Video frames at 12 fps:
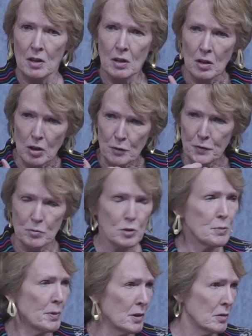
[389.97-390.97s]
often
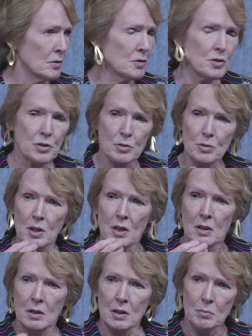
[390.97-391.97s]
responds to
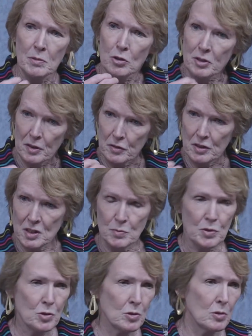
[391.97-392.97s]
um, criticisms
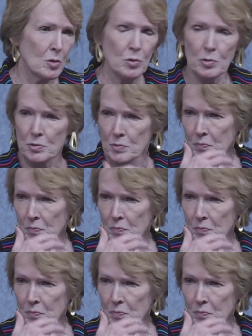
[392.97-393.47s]
or, or,